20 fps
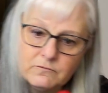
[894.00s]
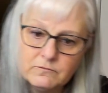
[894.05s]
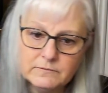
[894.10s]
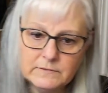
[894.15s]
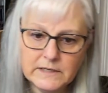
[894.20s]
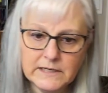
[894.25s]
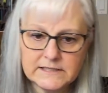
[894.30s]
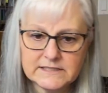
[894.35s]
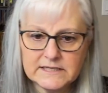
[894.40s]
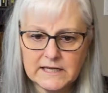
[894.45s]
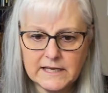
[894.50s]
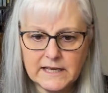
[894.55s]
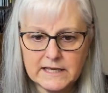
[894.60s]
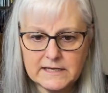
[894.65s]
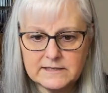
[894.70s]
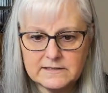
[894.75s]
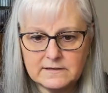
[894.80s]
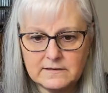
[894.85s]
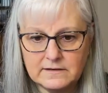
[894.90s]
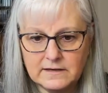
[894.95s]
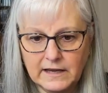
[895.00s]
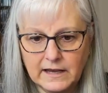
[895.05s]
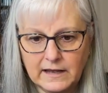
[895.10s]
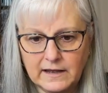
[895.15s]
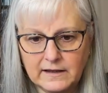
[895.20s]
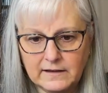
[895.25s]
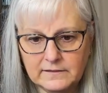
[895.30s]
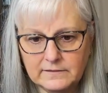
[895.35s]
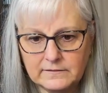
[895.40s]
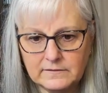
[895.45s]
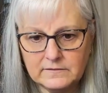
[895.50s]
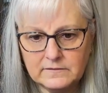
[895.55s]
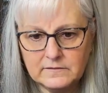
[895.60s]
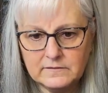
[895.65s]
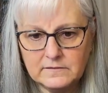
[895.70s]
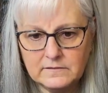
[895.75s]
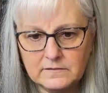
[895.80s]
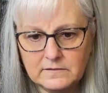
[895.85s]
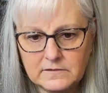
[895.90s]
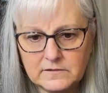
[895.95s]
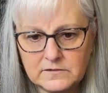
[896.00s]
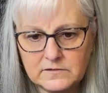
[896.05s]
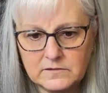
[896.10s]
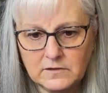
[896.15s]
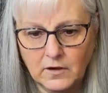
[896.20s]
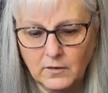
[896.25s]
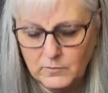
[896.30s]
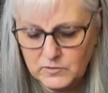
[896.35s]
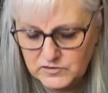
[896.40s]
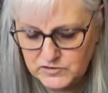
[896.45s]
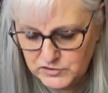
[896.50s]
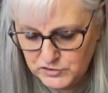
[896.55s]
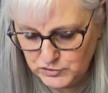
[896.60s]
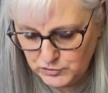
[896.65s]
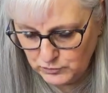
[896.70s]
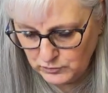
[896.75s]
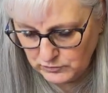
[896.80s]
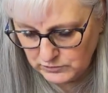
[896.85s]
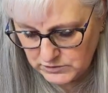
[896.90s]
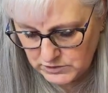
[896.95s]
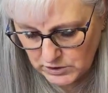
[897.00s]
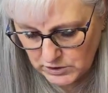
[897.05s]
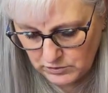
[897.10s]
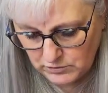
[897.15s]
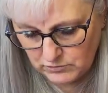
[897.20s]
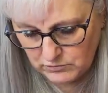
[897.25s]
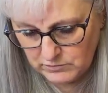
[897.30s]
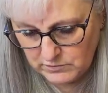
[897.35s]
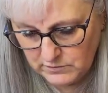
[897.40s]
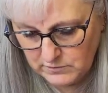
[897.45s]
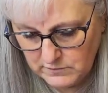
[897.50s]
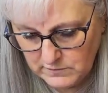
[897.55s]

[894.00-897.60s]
It's like almost jewel tone.